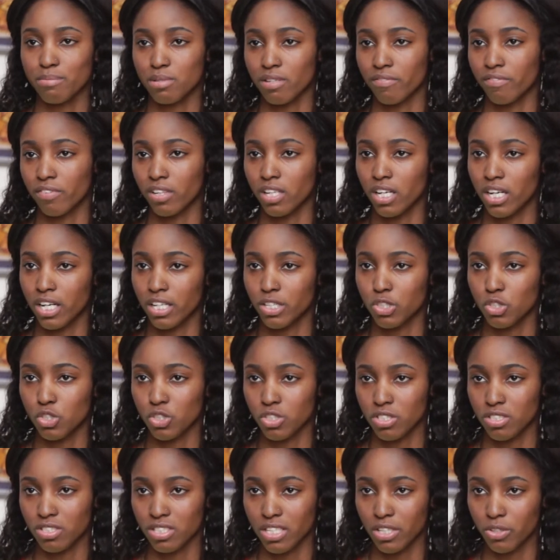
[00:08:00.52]
of lunch
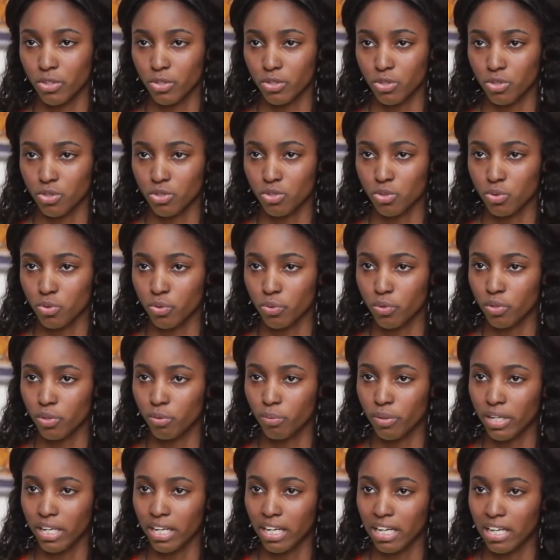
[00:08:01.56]
to send her to school
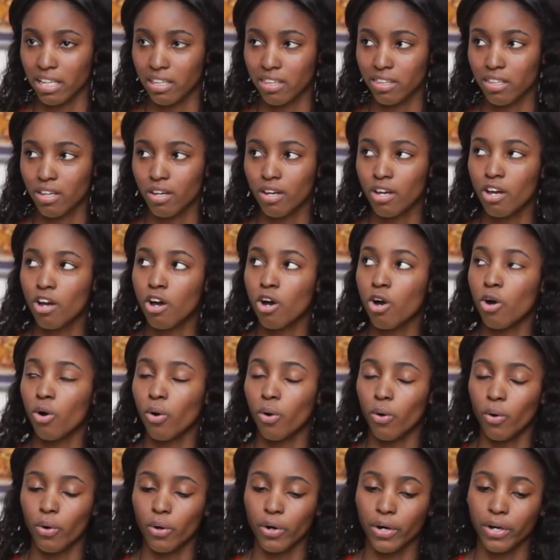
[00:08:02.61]
with,
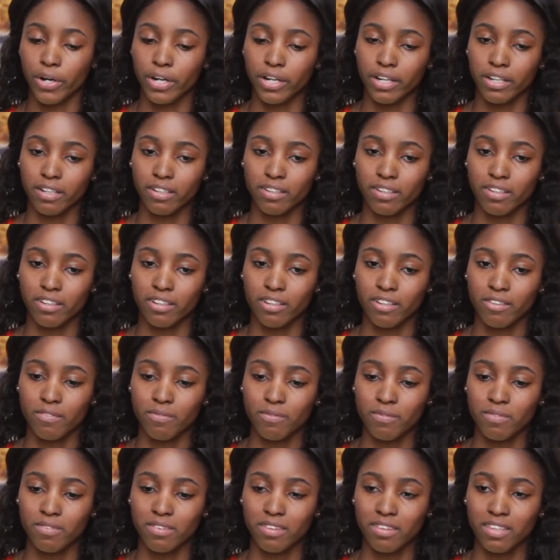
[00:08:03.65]
or
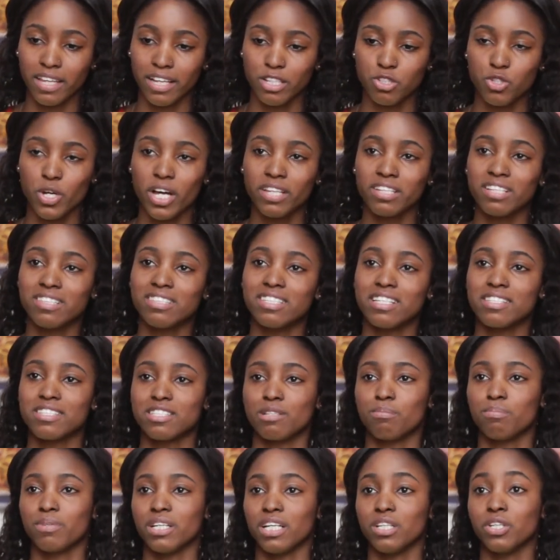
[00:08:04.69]
like trying to
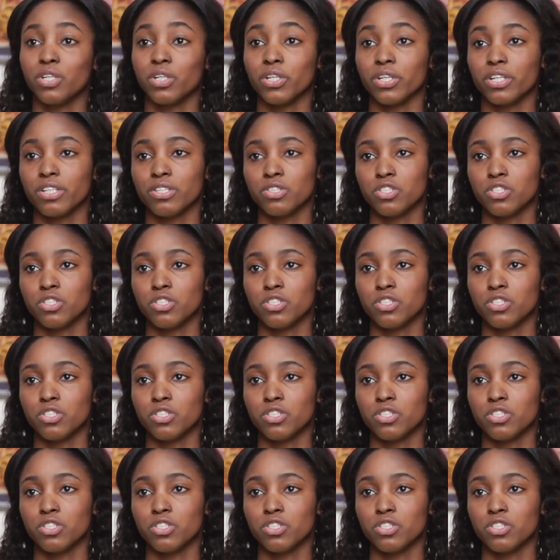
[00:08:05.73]
discipline her.